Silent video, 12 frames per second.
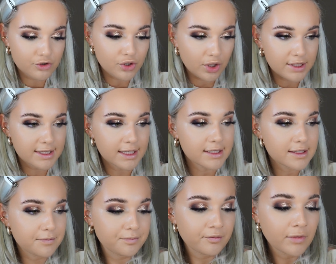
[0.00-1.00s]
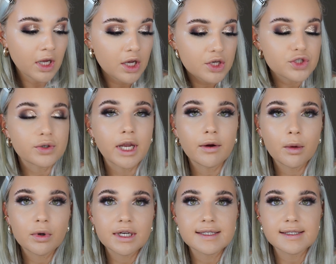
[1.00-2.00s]
Sorted. So now I
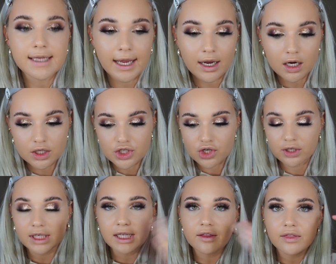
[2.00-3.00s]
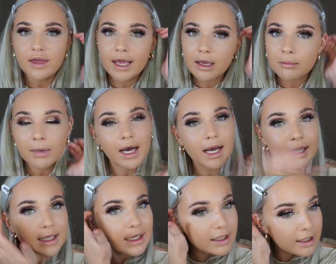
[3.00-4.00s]
want to set underneath my eye
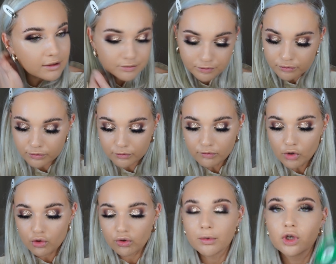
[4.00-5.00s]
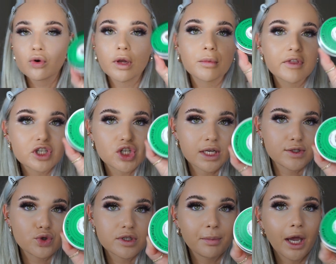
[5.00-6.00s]
area. So I'm going to go in with a
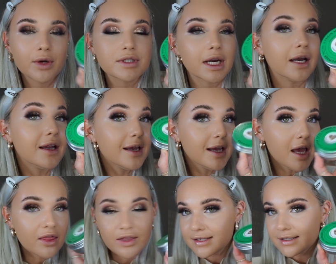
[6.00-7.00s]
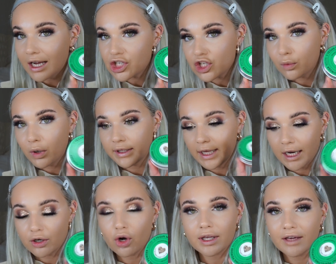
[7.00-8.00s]
translucent powder. This is actually one that
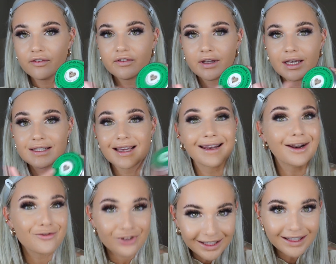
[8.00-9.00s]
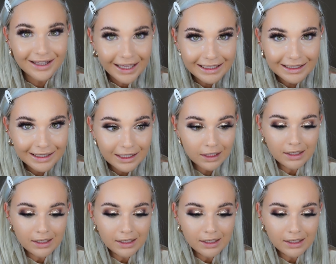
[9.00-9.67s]
I got gifted and I really like.